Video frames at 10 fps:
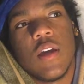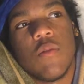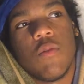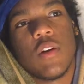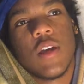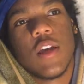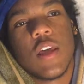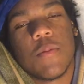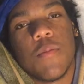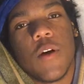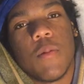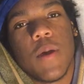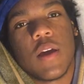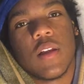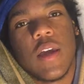And one day he like brought it
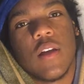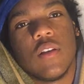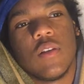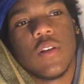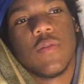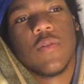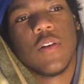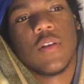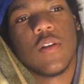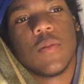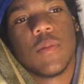back and hella like fucked up.